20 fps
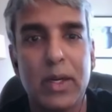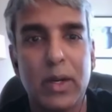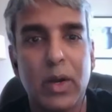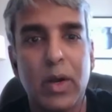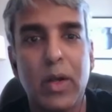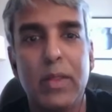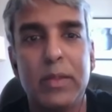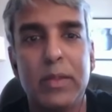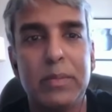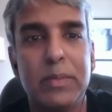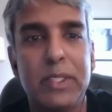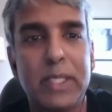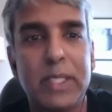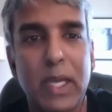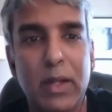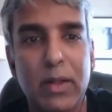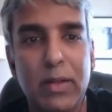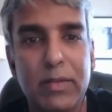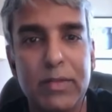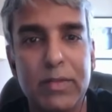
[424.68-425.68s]
on
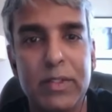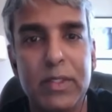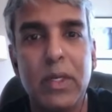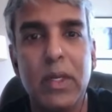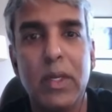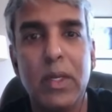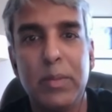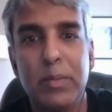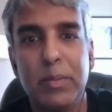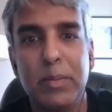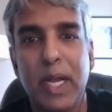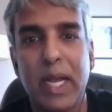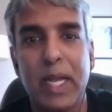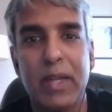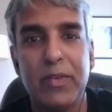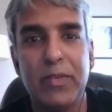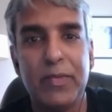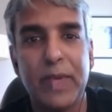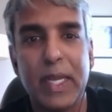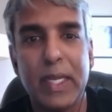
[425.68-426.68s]
themselves by
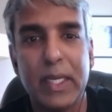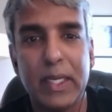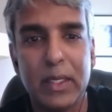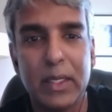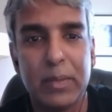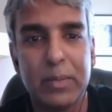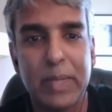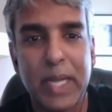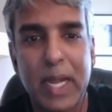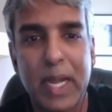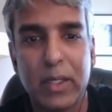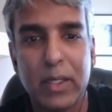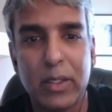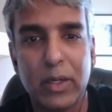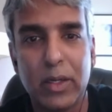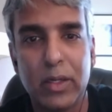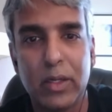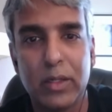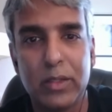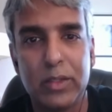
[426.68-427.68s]
fighting back
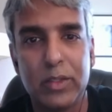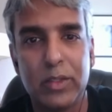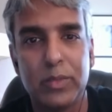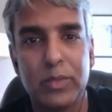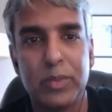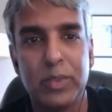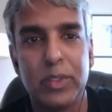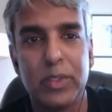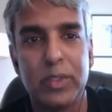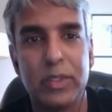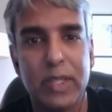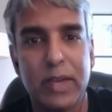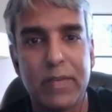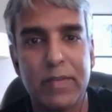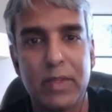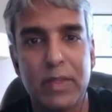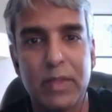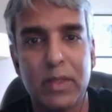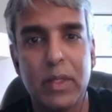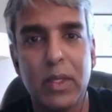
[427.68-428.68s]
on October
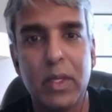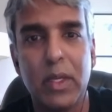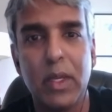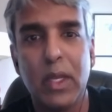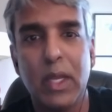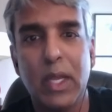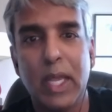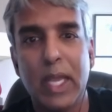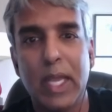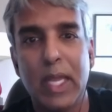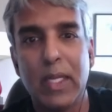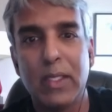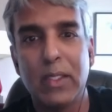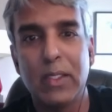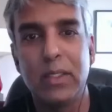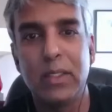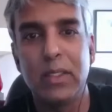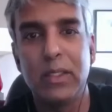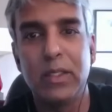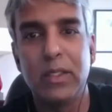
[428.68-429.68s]
7th.
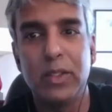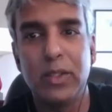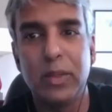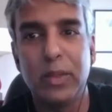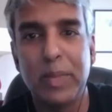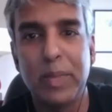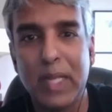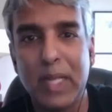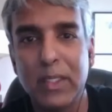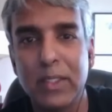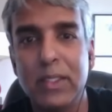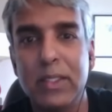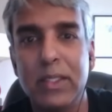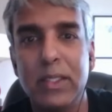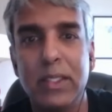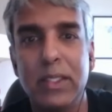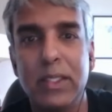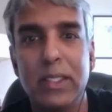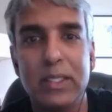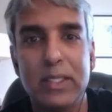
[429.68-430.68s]
And the
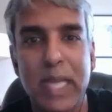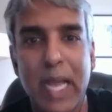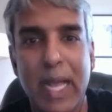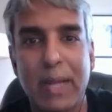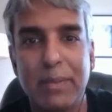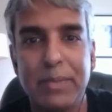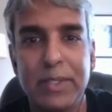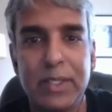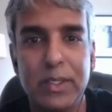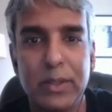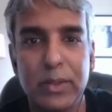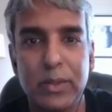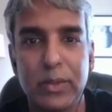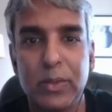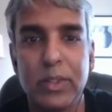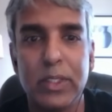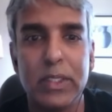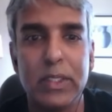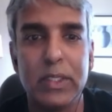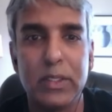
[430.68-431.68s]
Palestinians
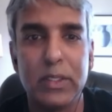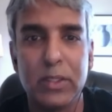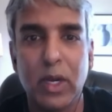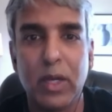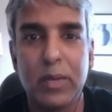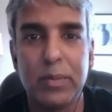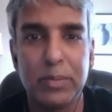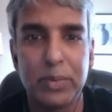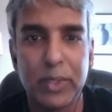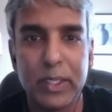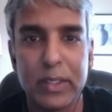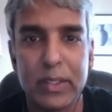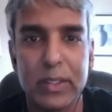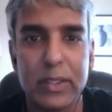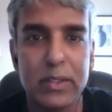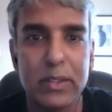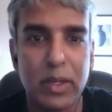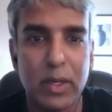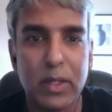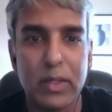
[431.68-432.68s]
absolutely did not bring
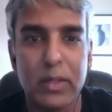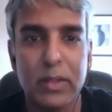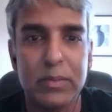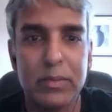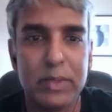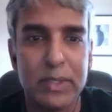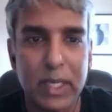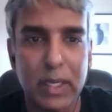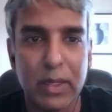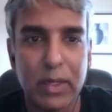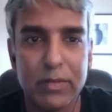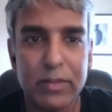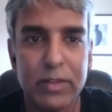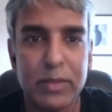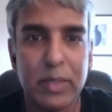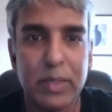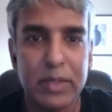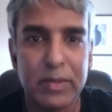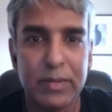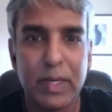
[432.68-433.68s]
this on themselves
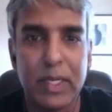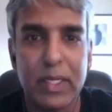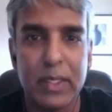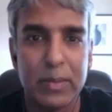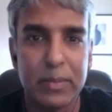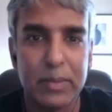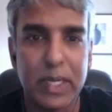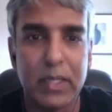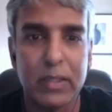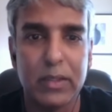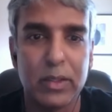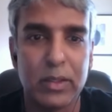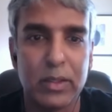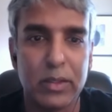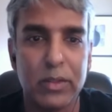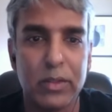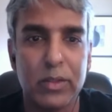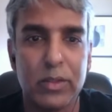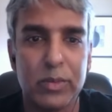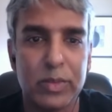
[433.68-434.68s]
by fighting back on
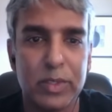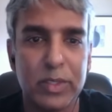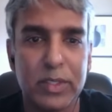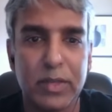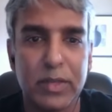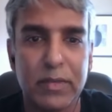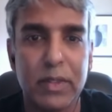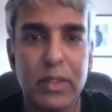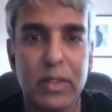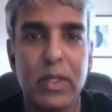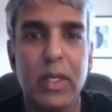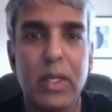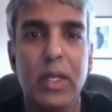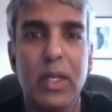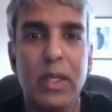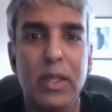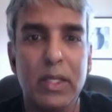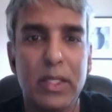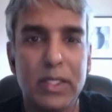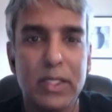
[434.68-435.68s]
October 7th.
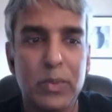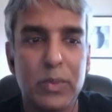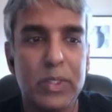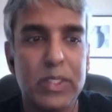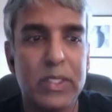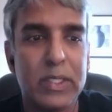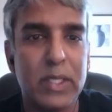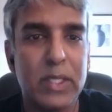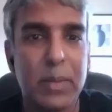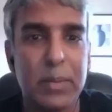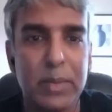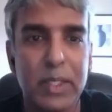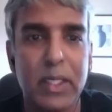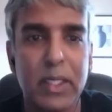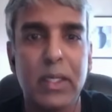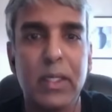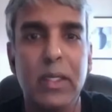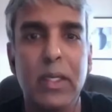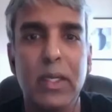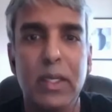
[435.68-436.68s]
This was
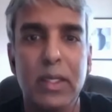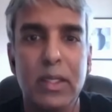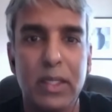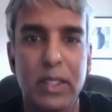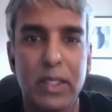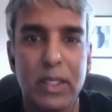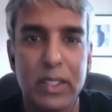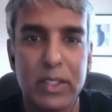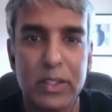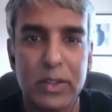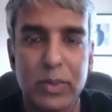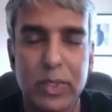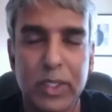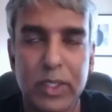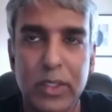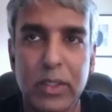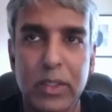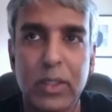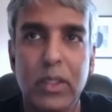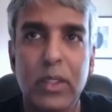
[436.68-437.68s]
something that
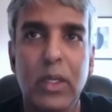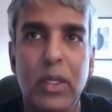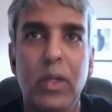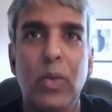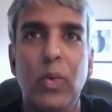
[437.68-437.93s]
Israel